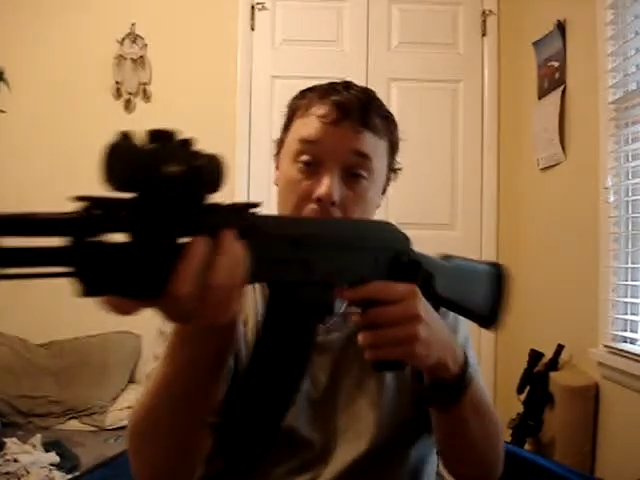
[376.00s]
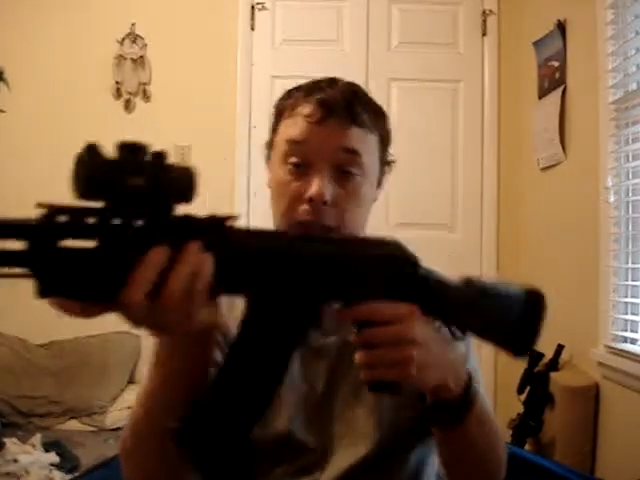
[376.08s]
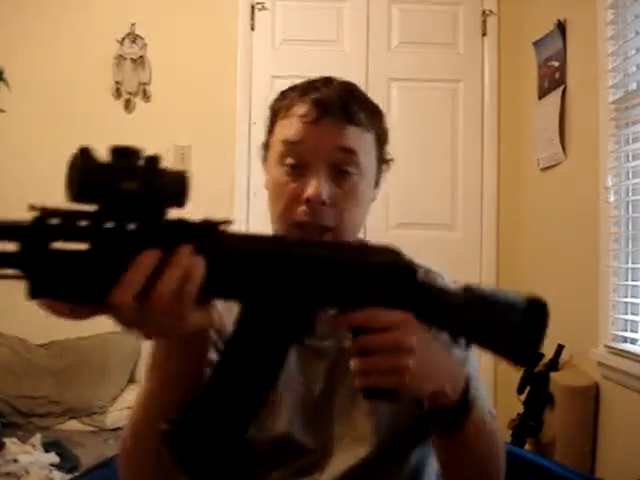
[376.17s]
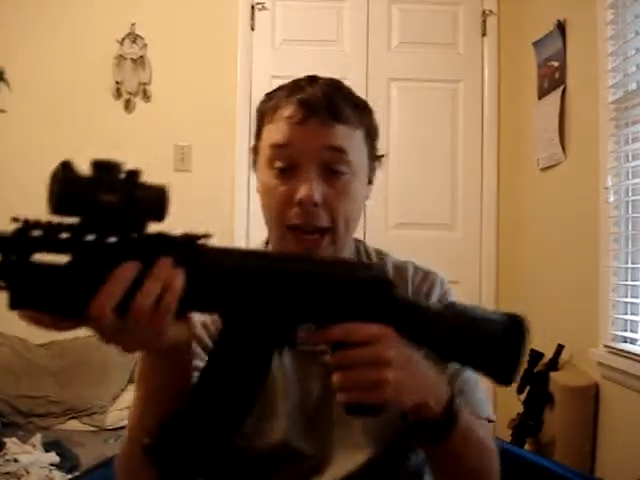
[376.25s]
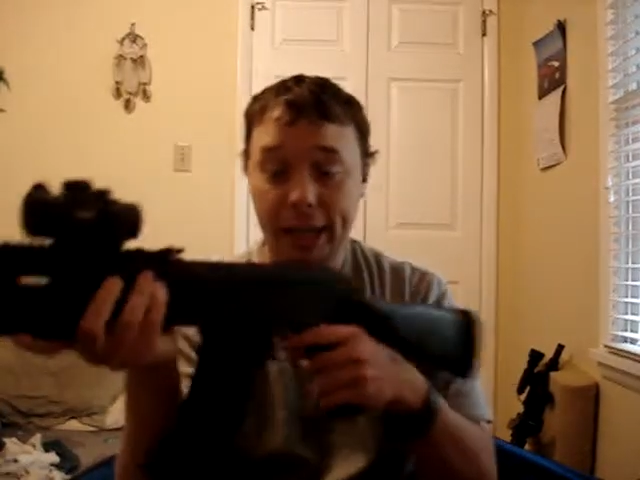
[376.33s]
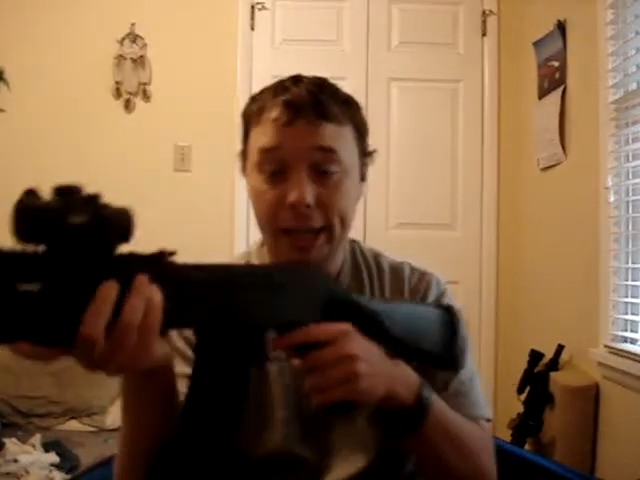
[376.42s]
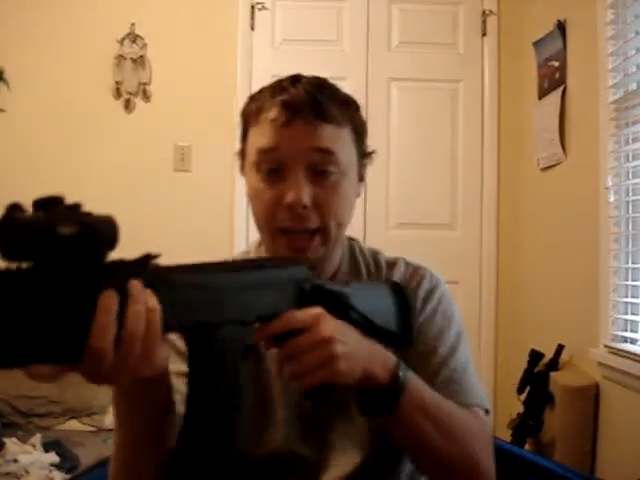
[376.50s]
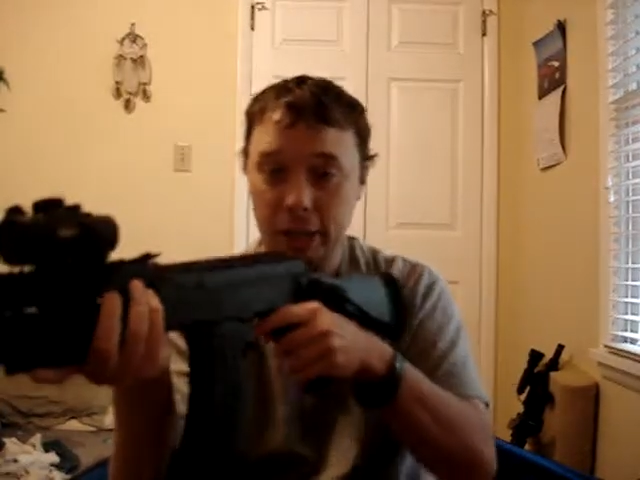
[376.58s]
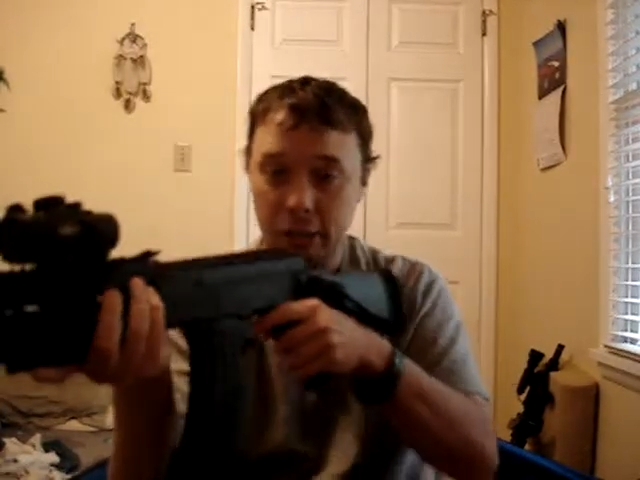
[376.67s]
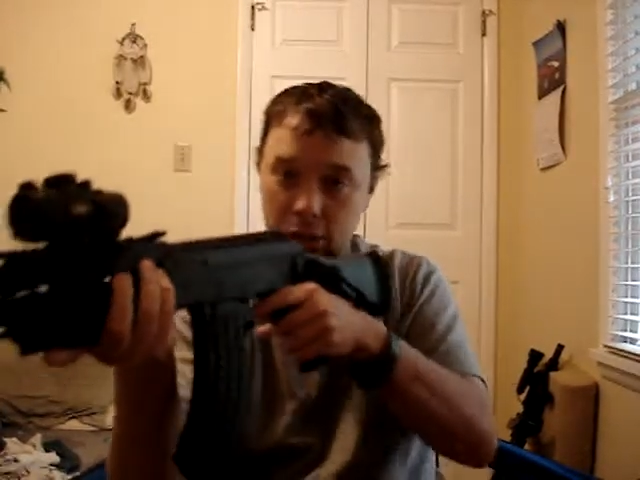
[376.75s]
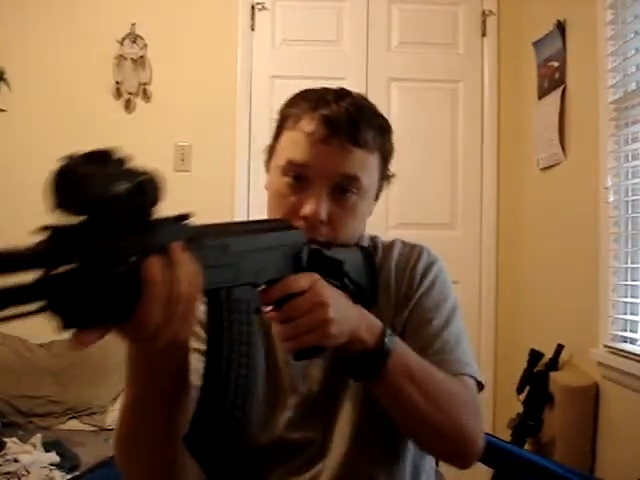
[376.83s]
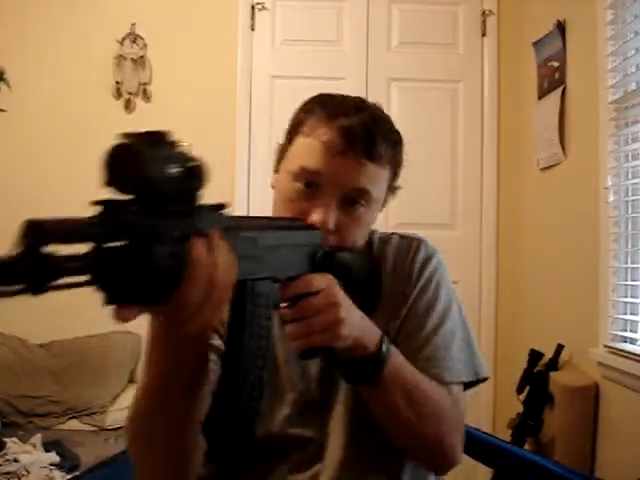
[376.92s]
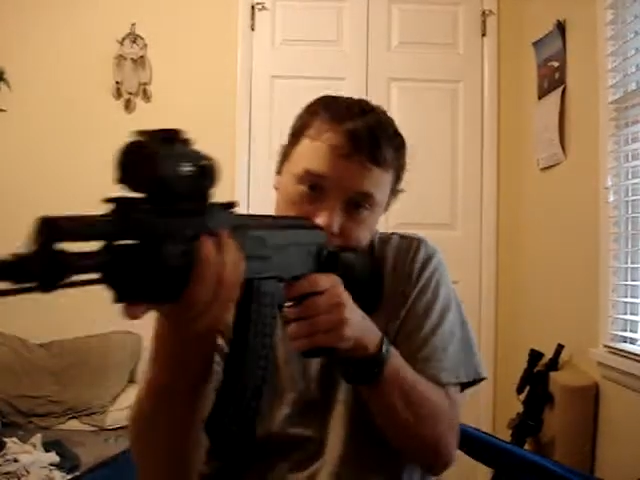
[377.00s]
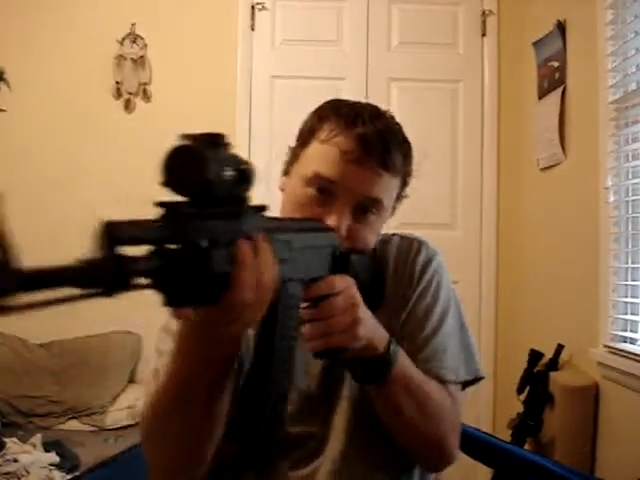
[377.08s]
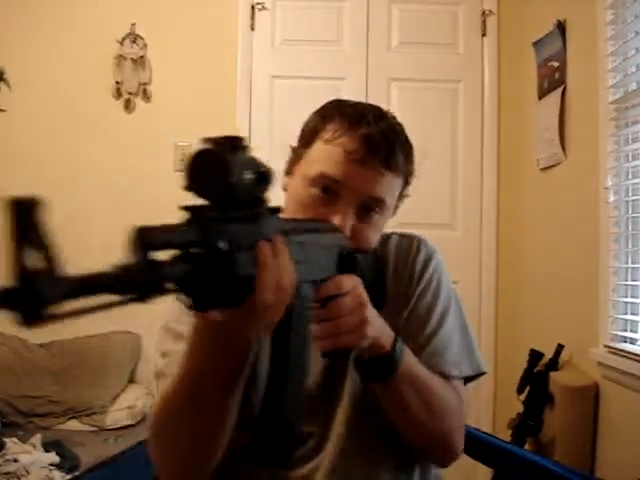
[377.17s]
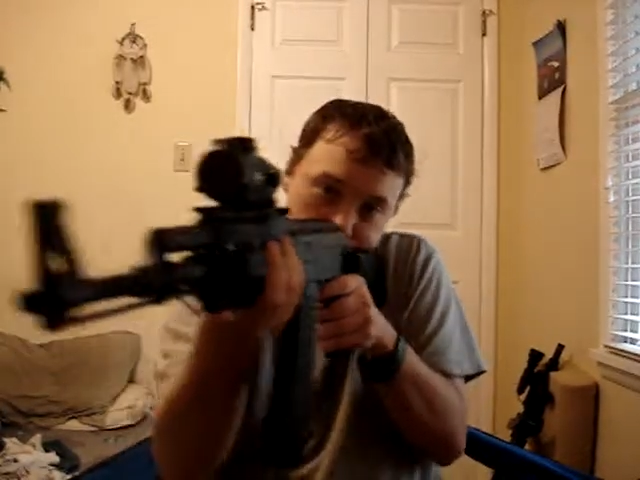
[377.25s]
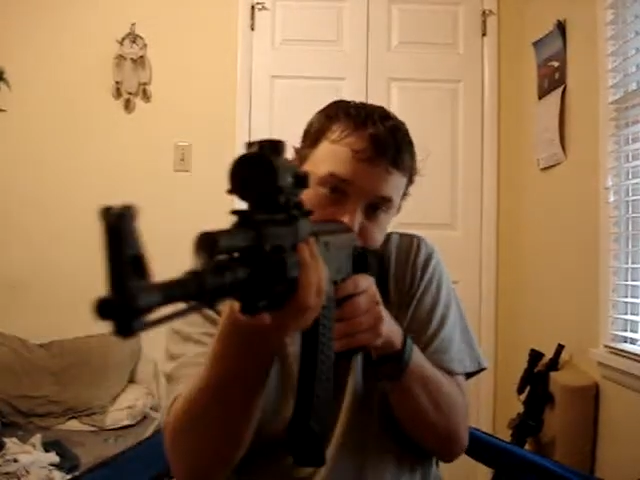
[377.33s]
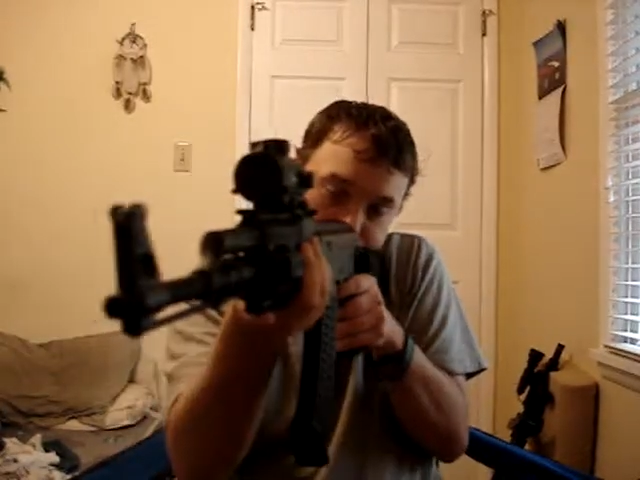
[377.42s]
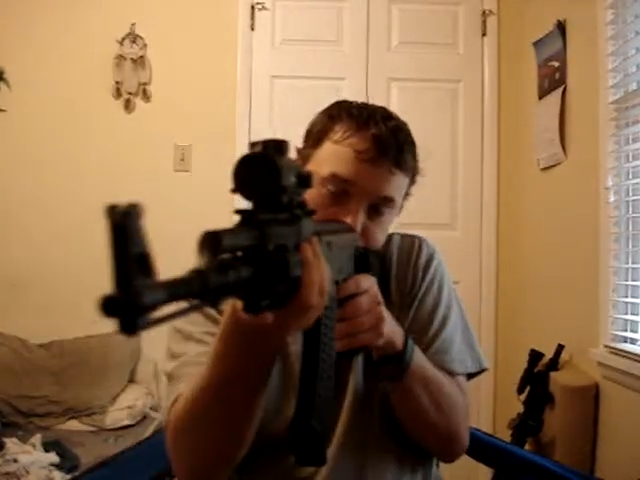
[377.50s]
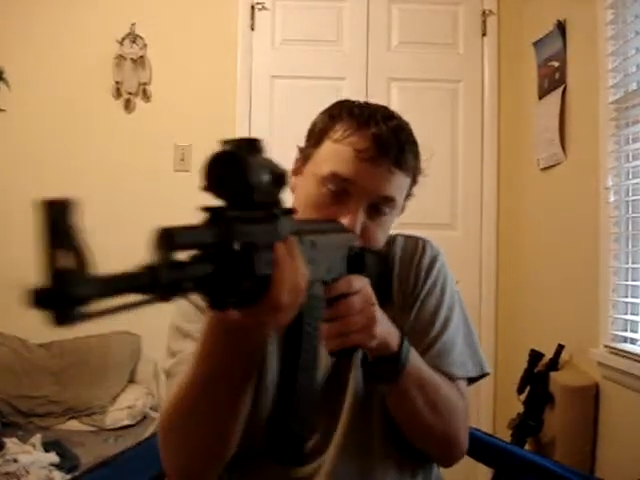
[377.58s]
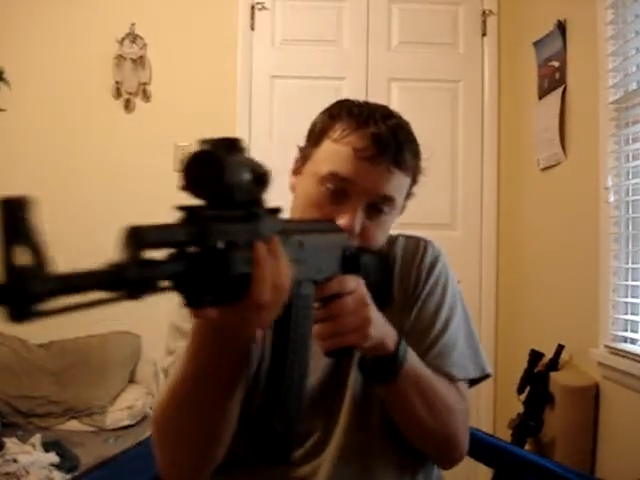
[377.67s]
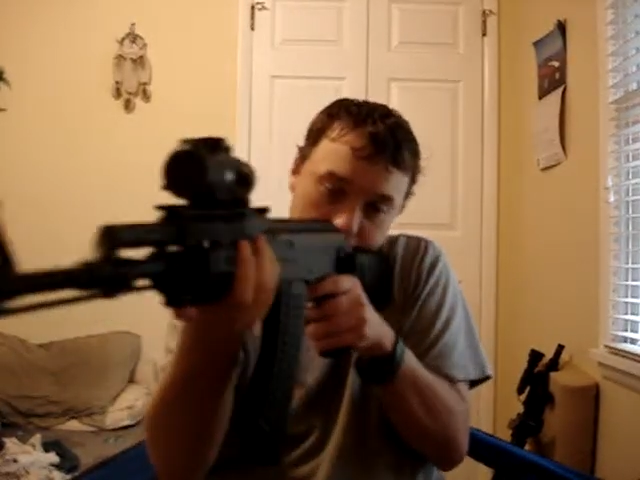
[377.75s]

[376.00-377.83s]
I like it. It's comfortable.